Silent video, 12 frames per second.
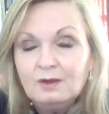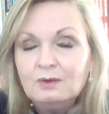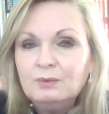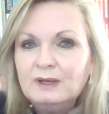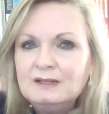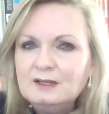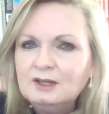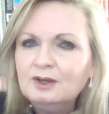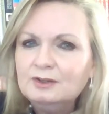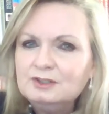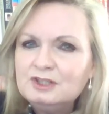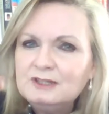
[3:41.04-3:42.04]
When the
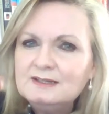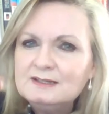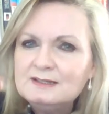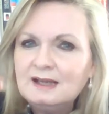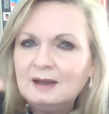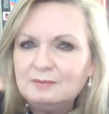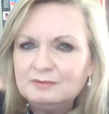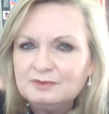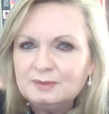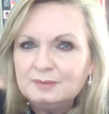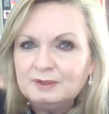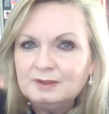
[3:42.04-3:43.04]
coachee is
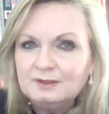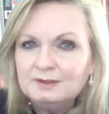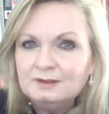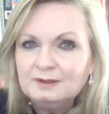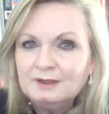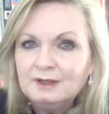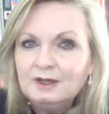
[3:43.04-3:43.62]
comfortable,